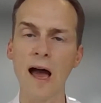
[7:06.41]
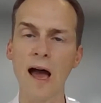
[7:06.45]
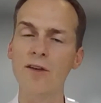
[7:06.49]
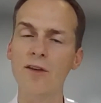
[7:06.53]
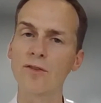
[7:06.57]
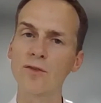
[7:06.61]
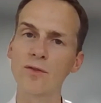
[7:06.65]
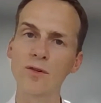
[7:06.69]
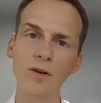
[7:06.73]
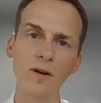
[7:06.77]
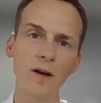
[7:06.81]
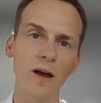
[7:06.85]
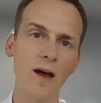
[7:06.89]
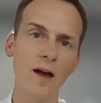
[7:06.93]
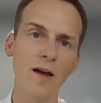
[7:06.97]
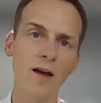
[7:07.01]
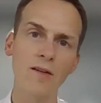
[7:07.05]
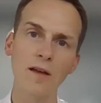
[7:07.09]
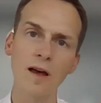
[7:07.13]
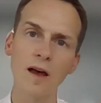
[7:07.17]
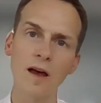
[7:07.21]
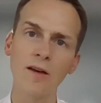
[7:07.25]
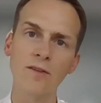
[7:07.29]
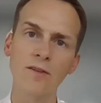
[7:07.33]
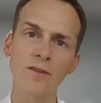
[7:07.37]

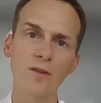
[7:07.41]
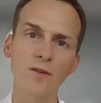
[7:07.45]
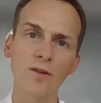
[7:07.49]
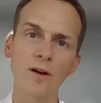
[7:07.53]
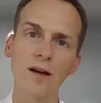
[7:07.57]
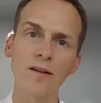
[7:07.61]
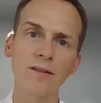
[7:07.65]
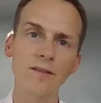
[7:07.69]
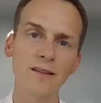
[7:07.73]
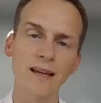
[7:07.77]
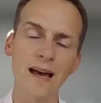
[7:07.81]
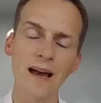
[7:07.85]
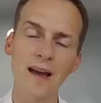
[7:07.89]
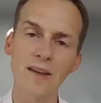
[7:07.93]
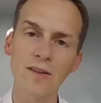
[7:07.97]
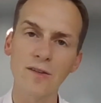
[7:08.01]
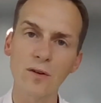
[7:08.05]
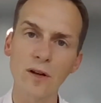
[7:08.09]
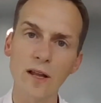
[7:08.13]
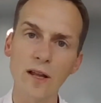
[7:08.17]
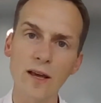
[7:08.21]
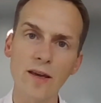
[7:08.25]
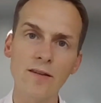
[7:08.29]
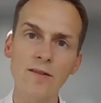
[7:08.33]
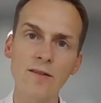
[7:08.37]
either as
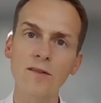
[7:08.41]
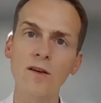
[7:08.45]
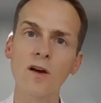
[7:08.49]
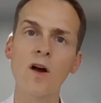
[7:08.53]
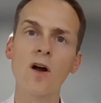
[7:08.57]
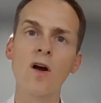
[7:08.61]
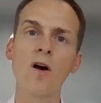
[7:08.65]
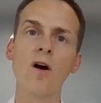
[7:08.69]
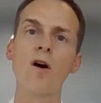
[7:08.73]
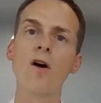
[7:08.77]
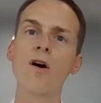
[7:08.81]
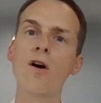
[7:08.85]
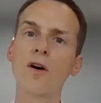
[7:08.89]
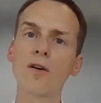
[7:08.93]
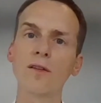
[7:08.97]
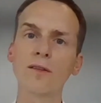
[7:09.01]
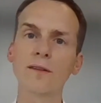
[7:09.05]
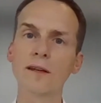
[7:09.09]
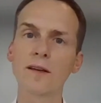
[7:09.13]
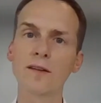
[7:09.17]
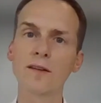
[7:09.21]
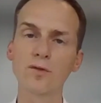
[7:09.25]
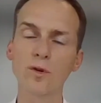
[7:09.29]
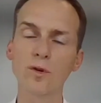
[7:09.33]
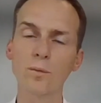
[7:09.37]
isolate or
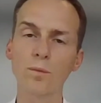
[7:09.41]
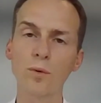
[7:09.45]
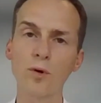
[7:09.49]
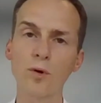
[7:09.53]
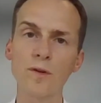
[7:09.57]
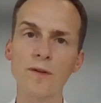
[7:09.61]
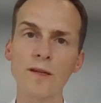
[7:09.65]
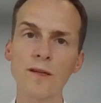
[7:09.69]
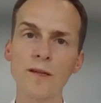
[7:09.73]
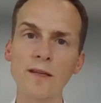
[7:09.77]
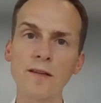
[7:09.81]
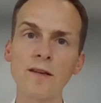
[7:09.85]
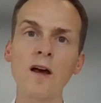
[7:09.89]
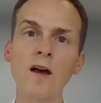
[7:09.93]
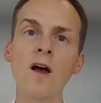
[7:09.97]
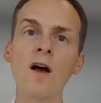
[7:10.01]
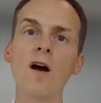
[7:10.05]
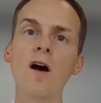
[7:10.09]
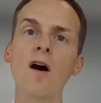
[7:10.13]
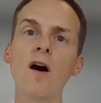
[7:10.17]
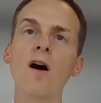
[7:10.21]
texture protein.